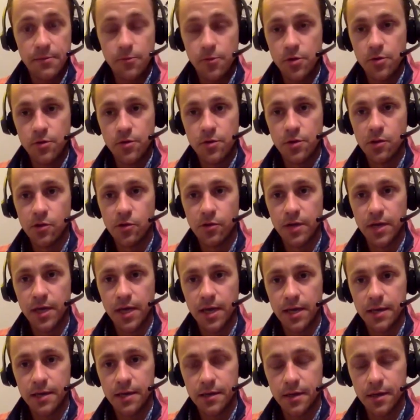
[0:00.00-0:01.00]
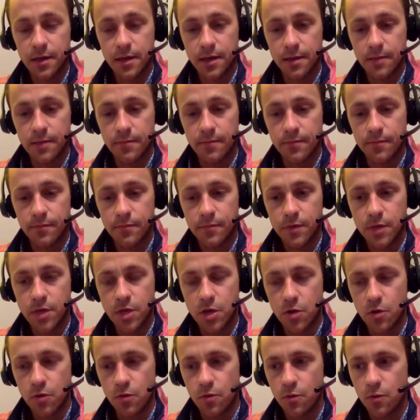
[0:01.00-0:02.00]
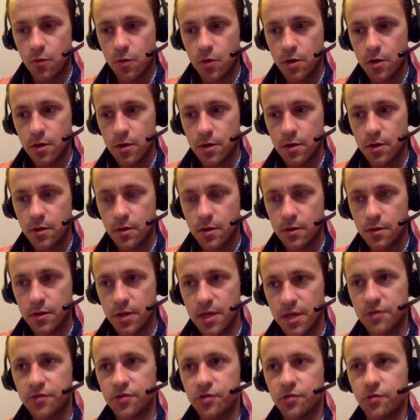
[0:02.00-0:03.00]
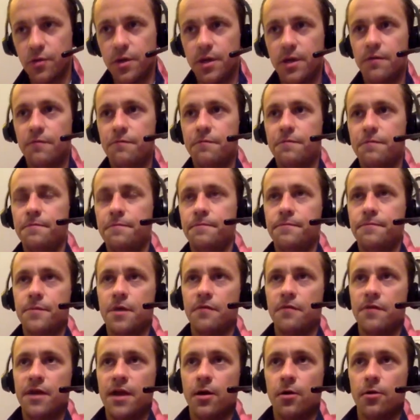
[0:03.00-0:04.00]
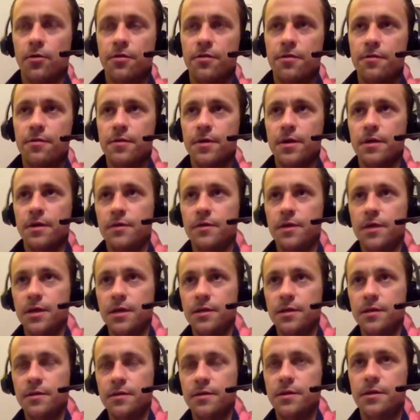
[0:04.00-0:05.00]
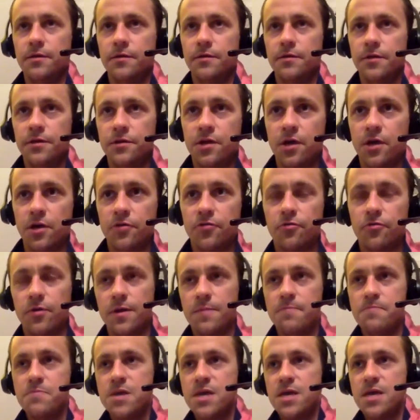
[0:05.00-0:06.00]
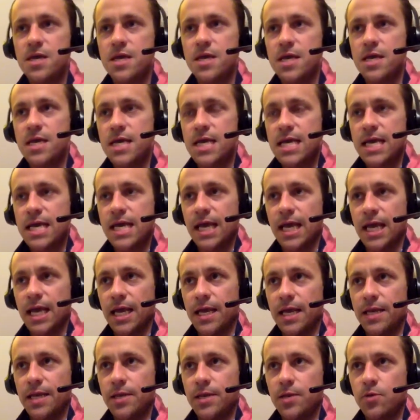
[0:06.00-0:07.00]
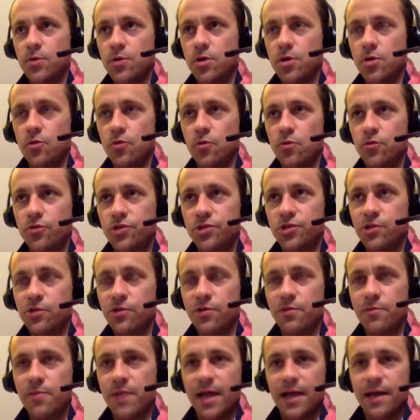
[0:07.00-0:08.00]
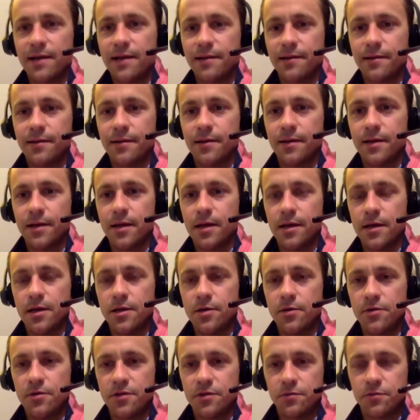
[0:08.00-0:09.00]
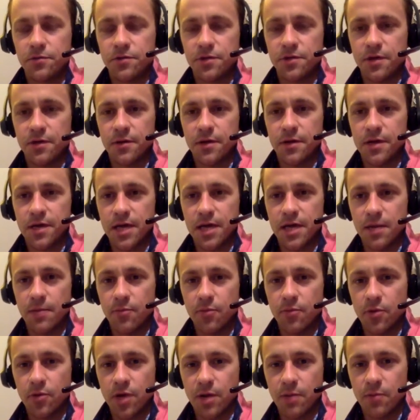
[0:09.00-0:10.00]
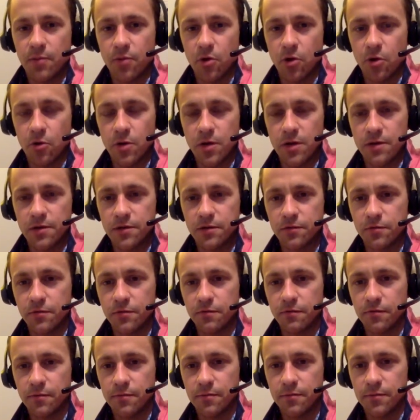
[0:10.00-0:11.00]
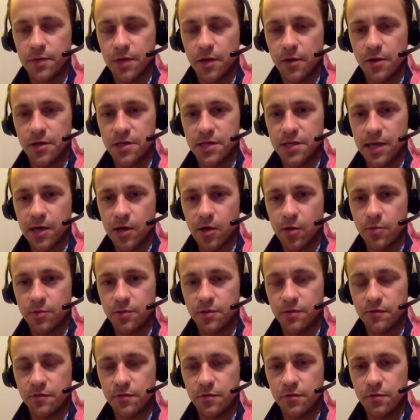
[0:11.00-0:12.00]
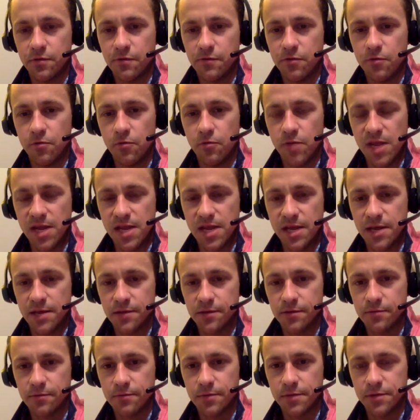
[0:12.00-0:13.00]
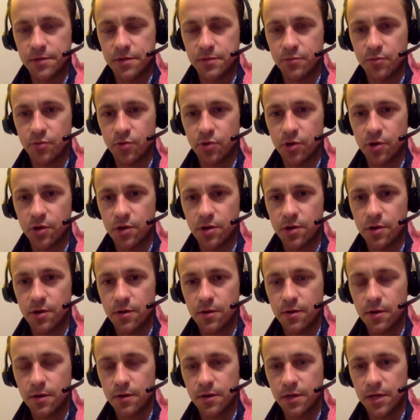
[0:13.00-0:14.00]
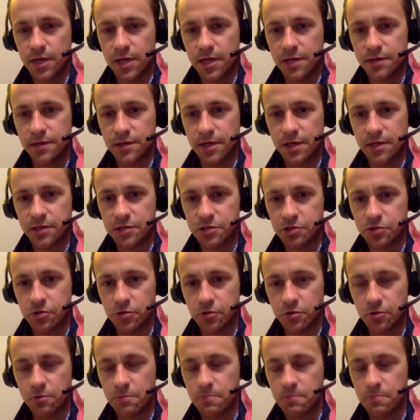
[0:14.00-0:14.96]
you can look at, um, you know, uh, the history of health in, in, in this country. And, you know, just look back, uh, you know, this was, again, I'm kind of borrowing this one from Gary Taubes. If you, if you read his recent book, The Case Against Sugar,